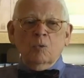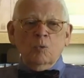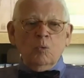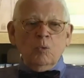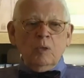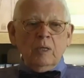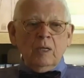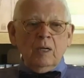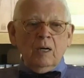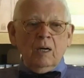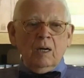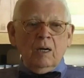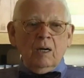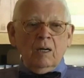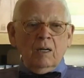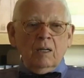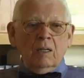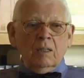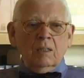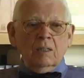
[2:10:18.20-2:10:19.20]
We
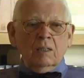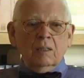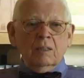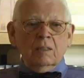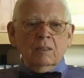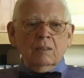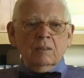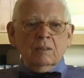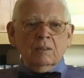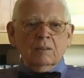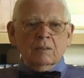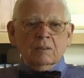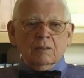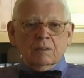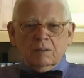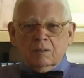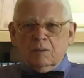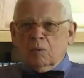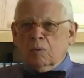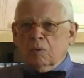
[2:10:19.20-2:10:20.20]
are,
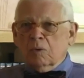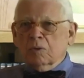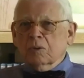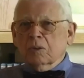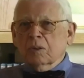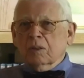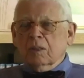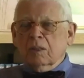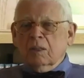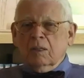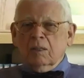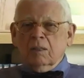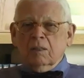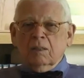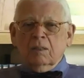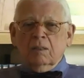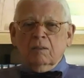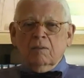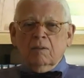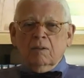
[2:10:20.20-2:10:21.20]
in the words of the
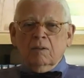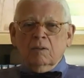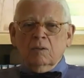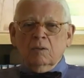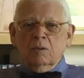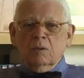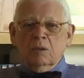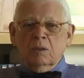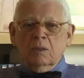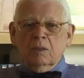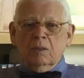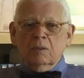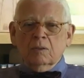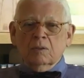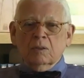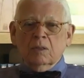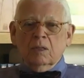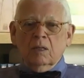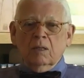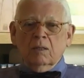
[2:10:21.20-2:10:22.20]
Guardian, the
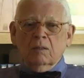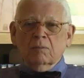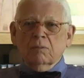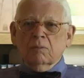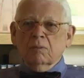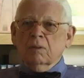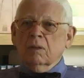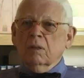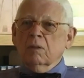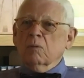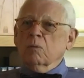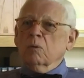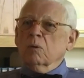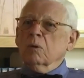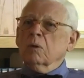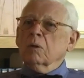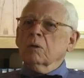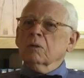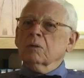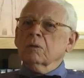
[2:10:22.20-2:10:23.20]
nucleus of a
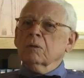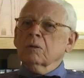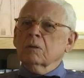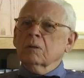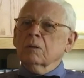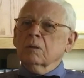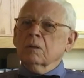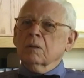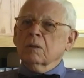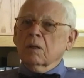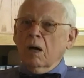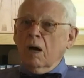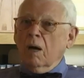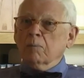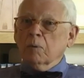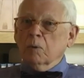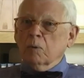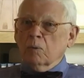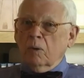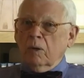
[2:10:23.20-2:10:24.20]
world
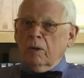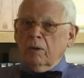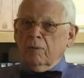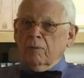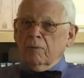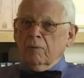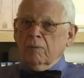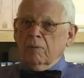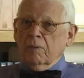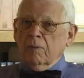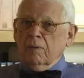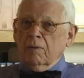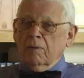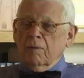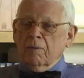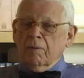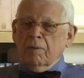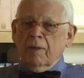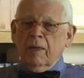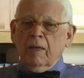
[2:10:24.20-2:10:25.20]
commonwealth.
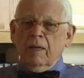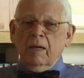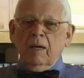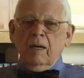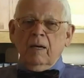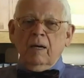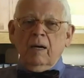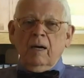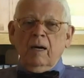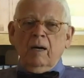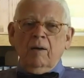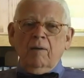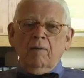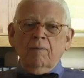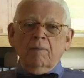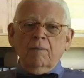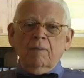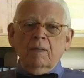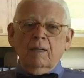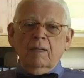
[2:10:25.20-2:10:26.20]

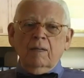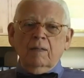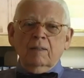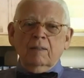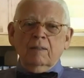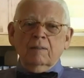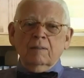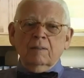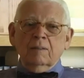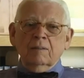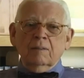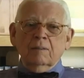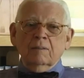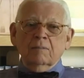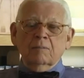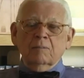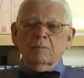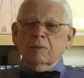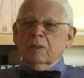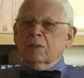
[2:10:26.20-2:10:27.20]
And the
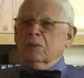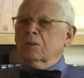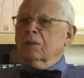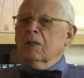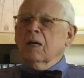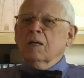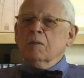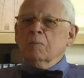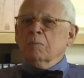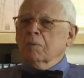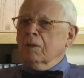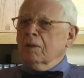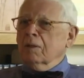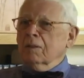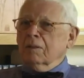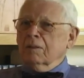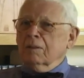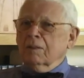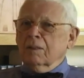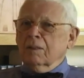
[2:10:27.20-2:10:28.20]
excitement